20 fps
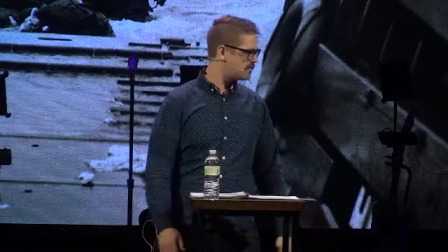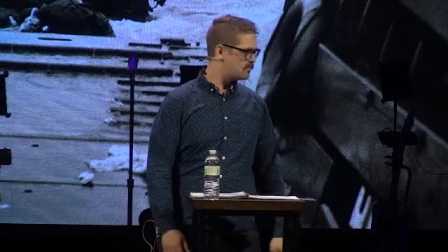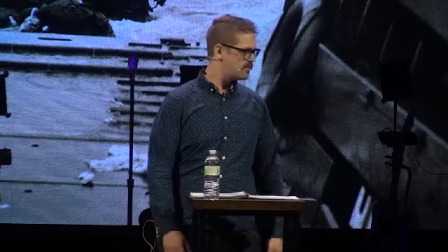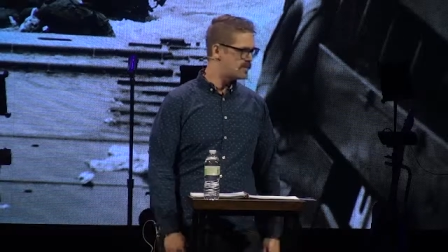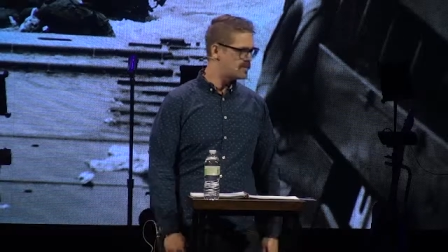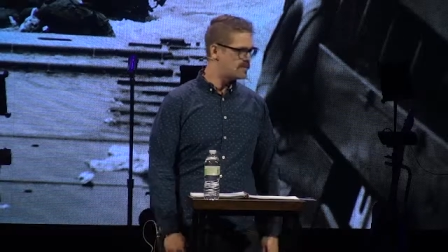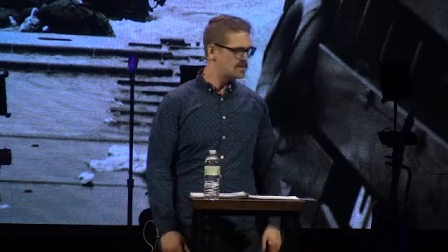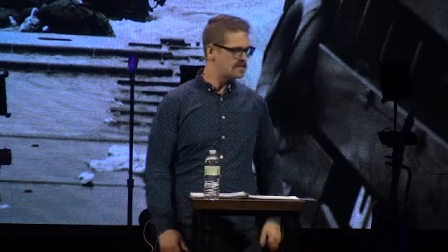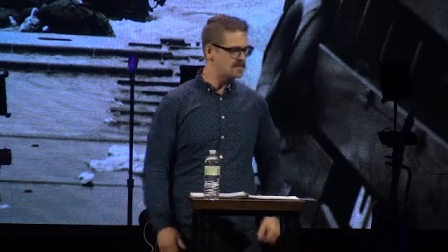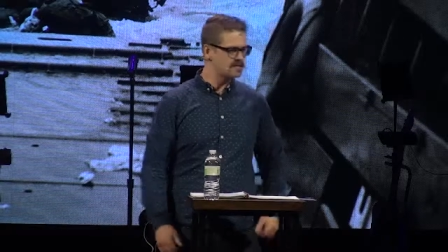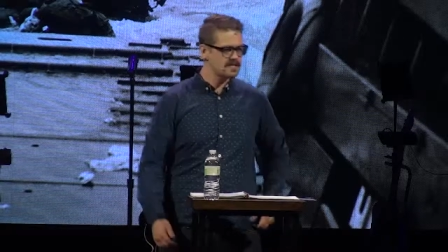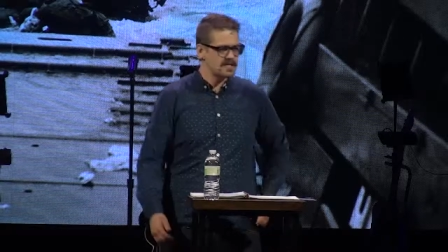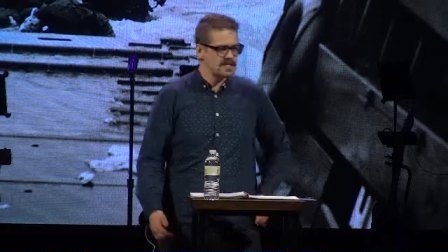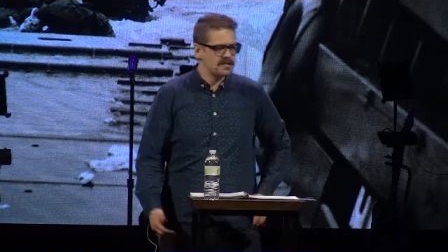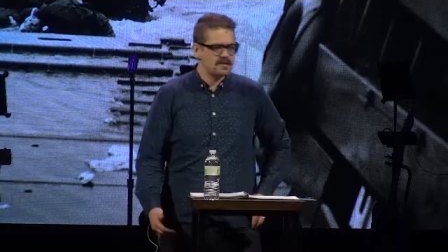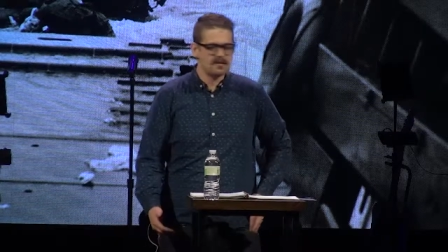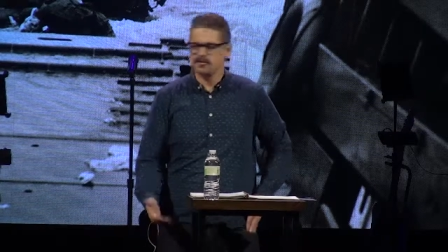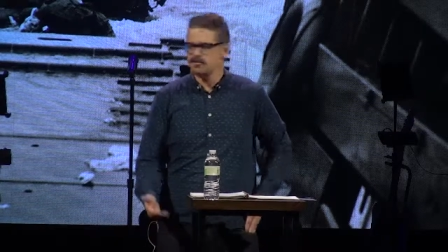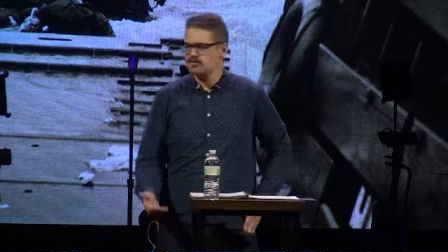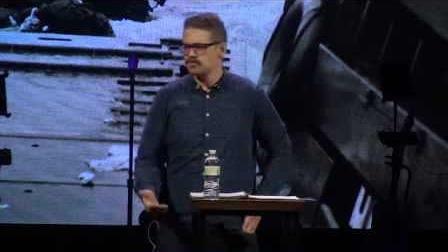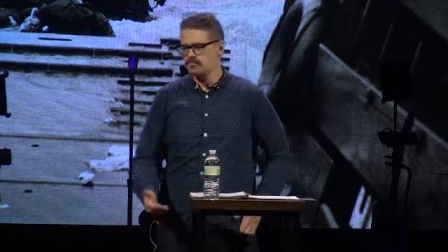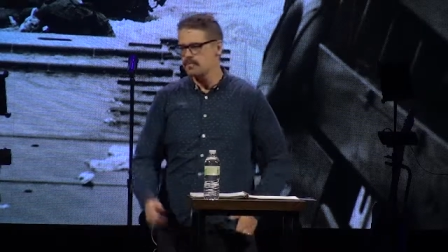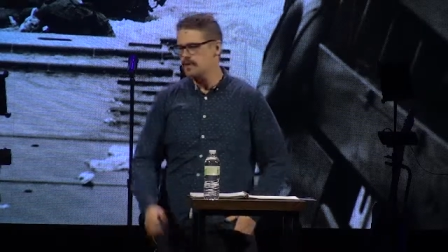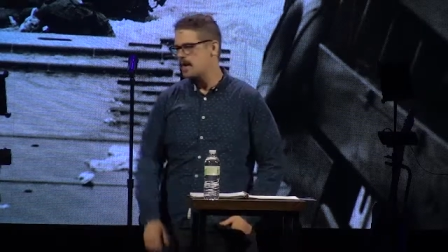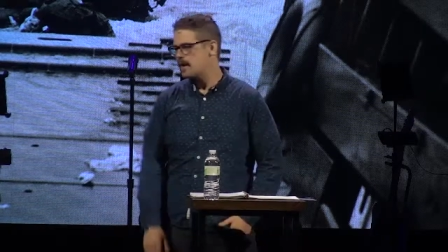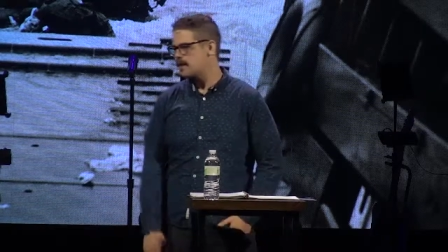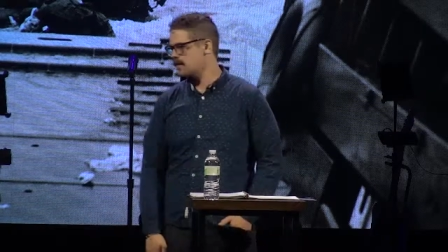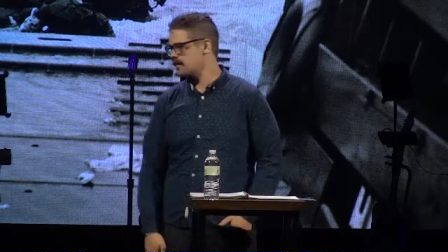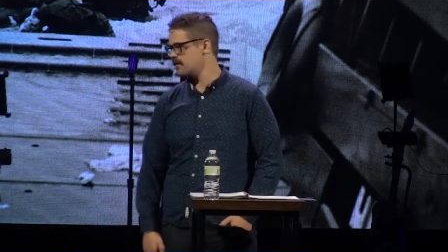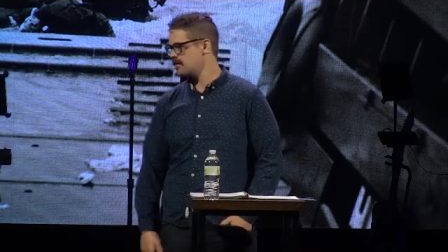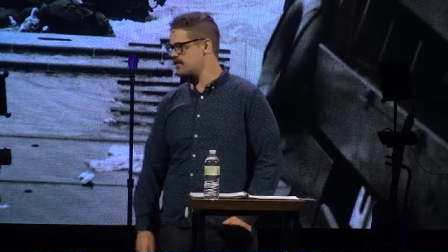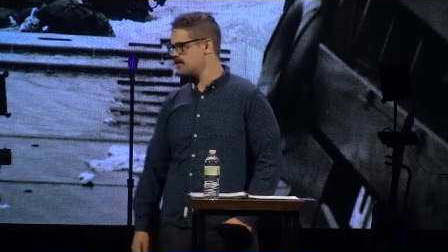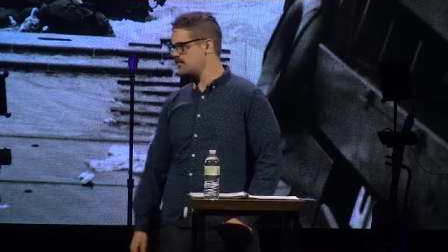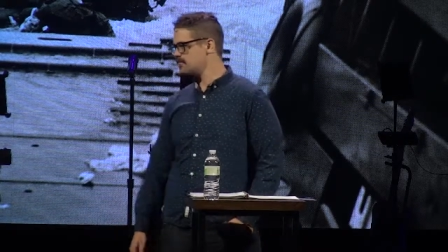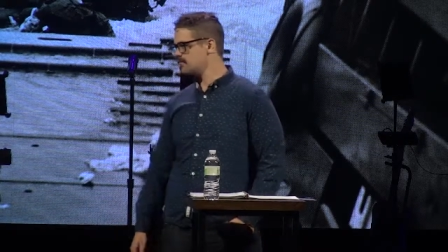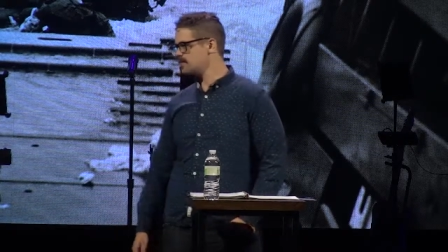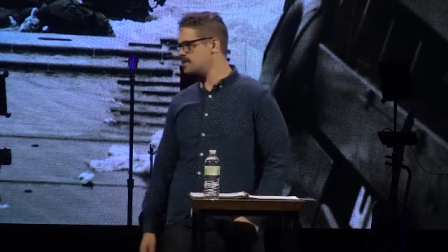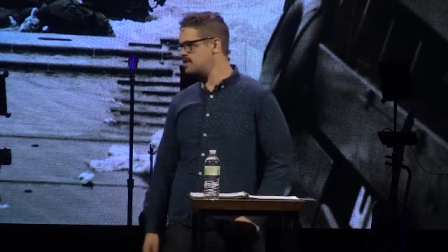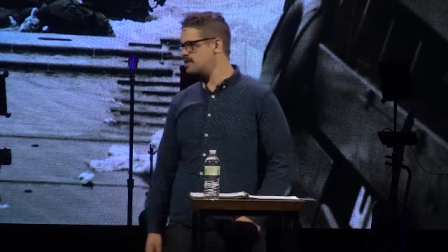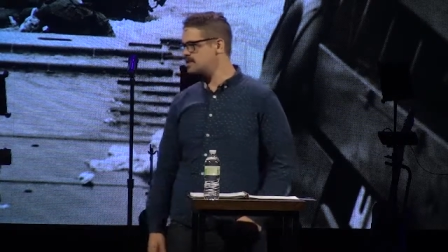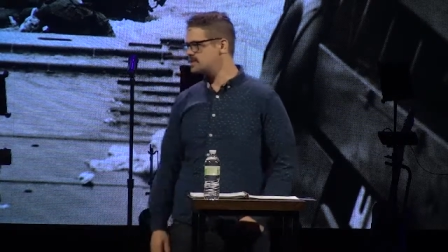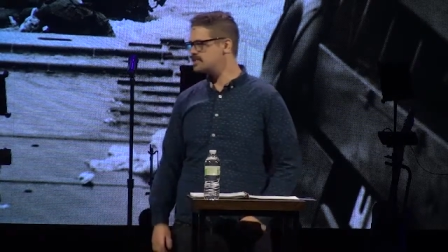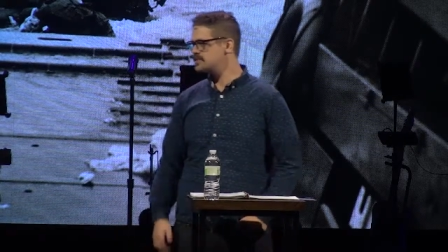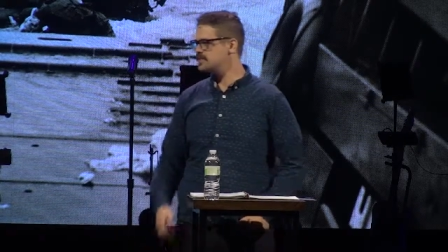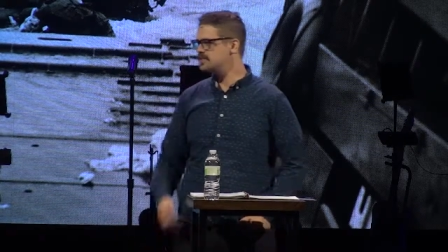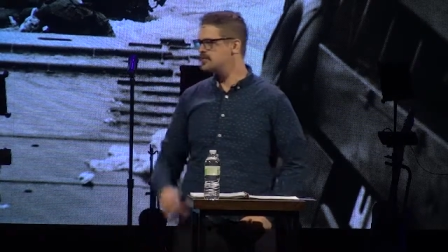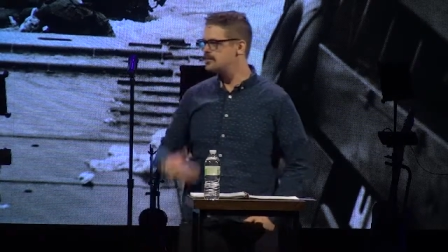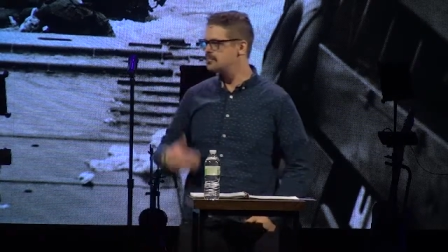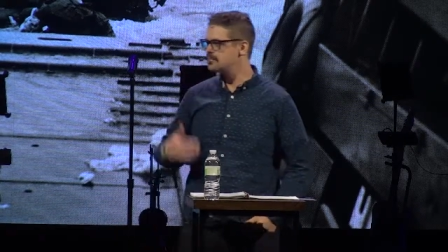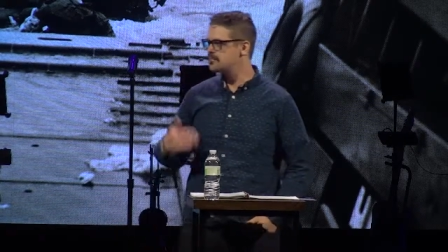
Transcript: We can continue to do better. We can continue to